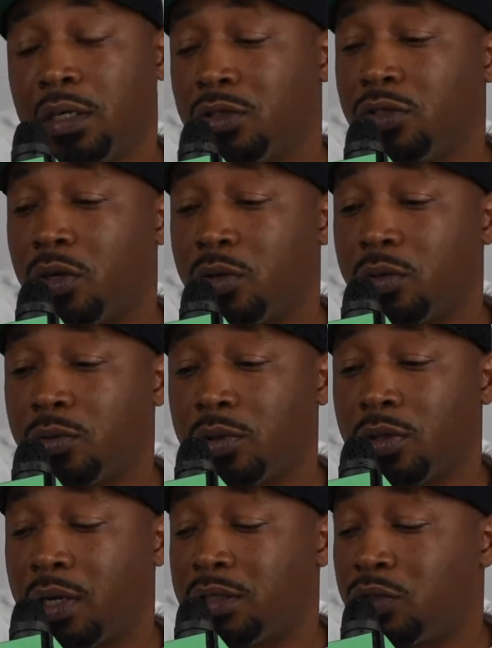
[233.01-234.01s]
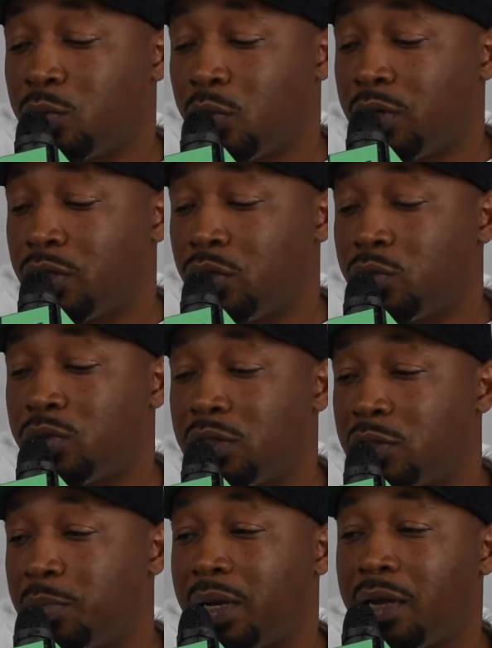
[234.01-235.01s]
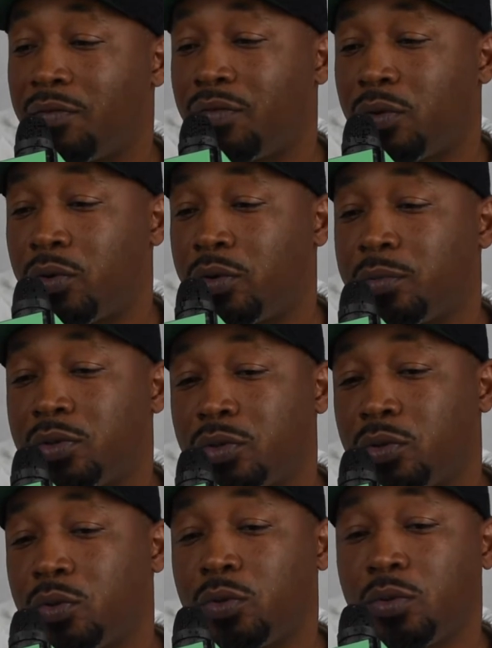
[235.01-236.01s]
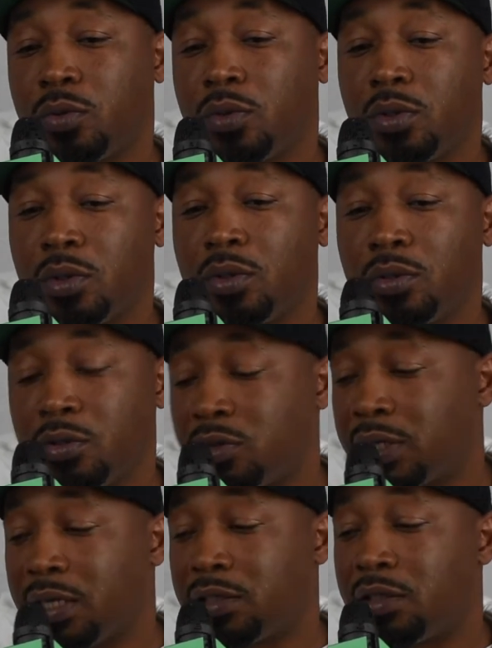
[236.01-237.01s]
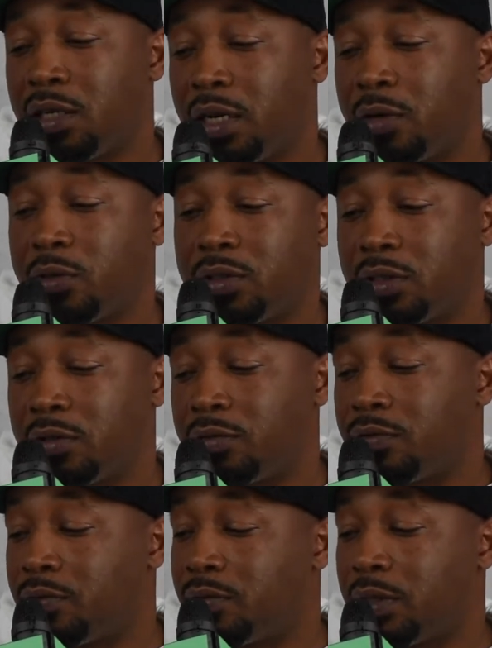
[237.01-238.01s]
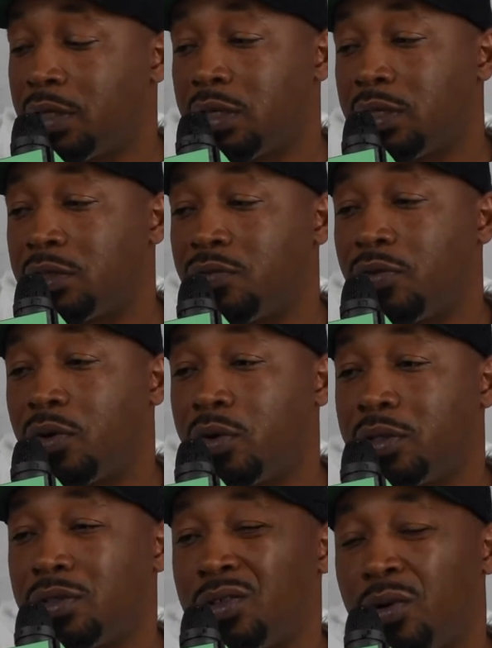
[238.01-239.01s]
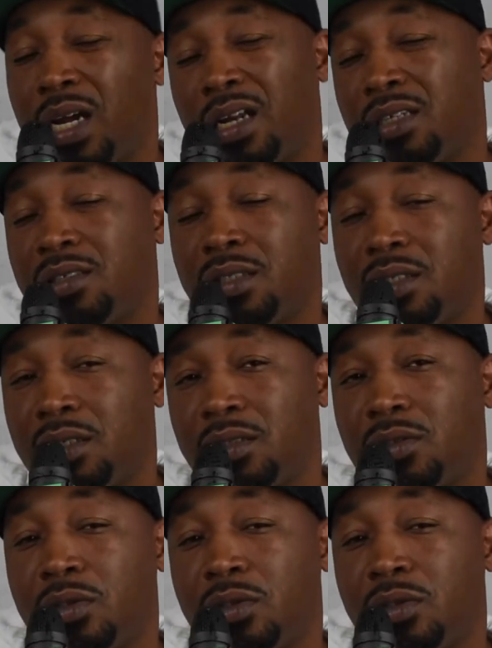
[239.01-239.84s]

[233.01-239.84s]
So I just want to use this platform to change the narrative as far as how they see us.